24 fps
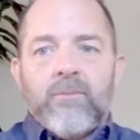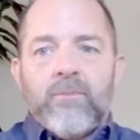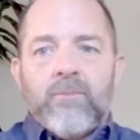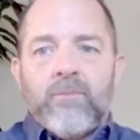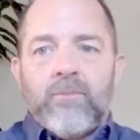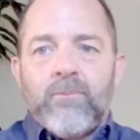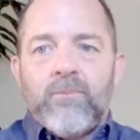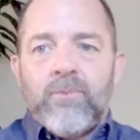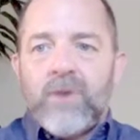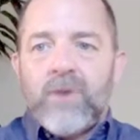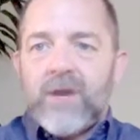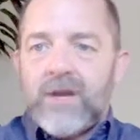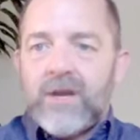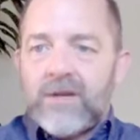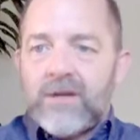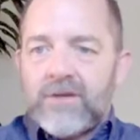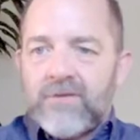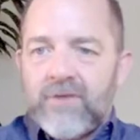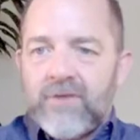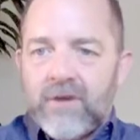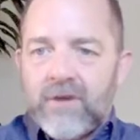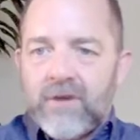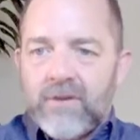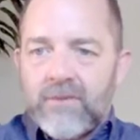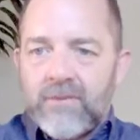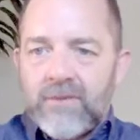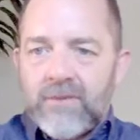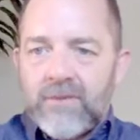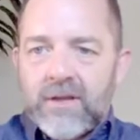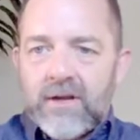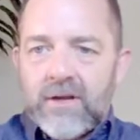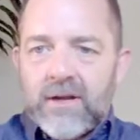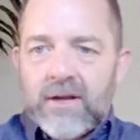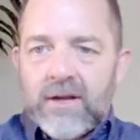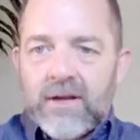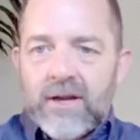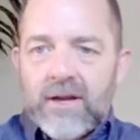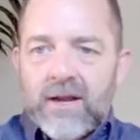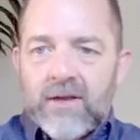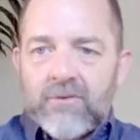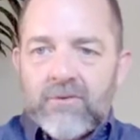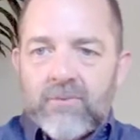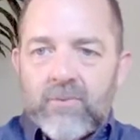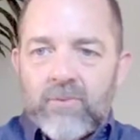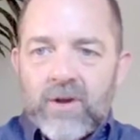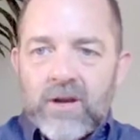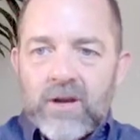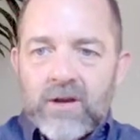brain development and how
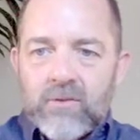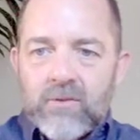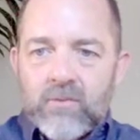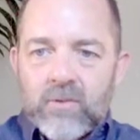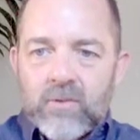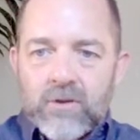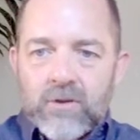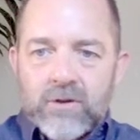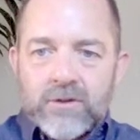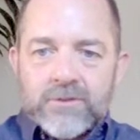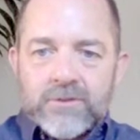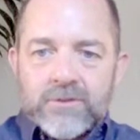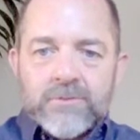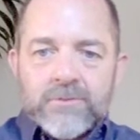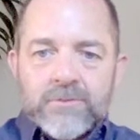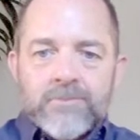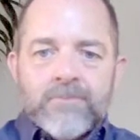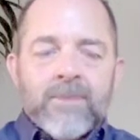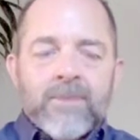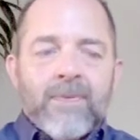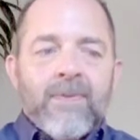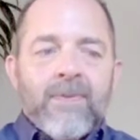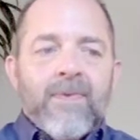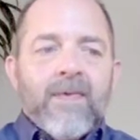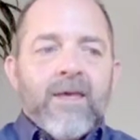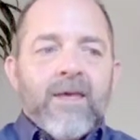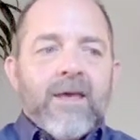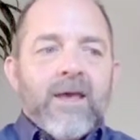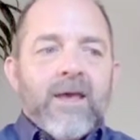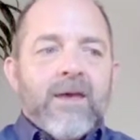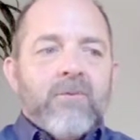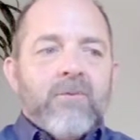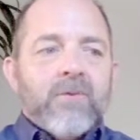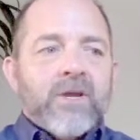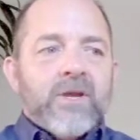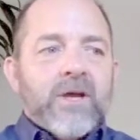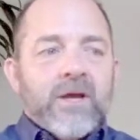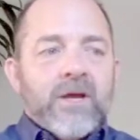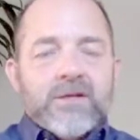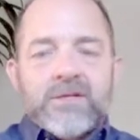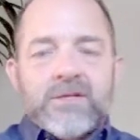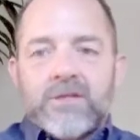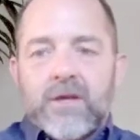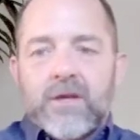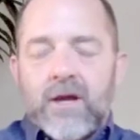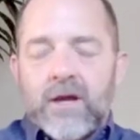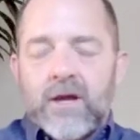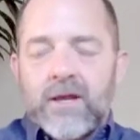the brain works. And we got to
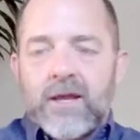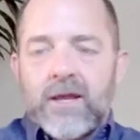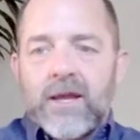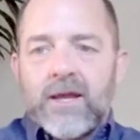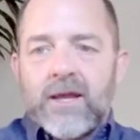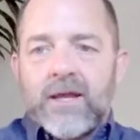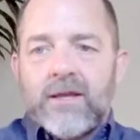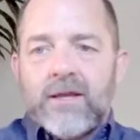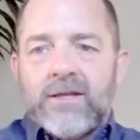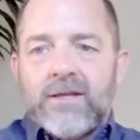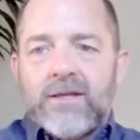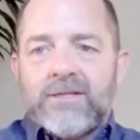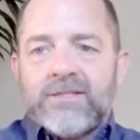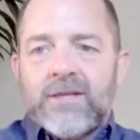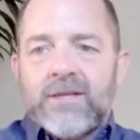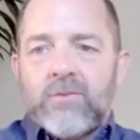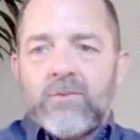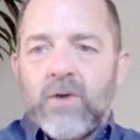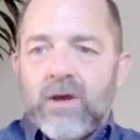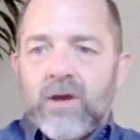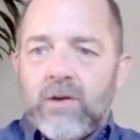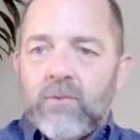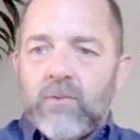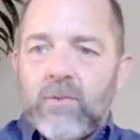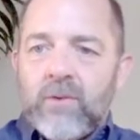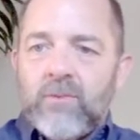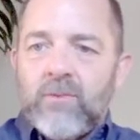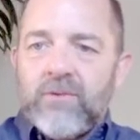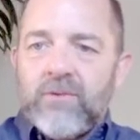talking, and he said, well, what we've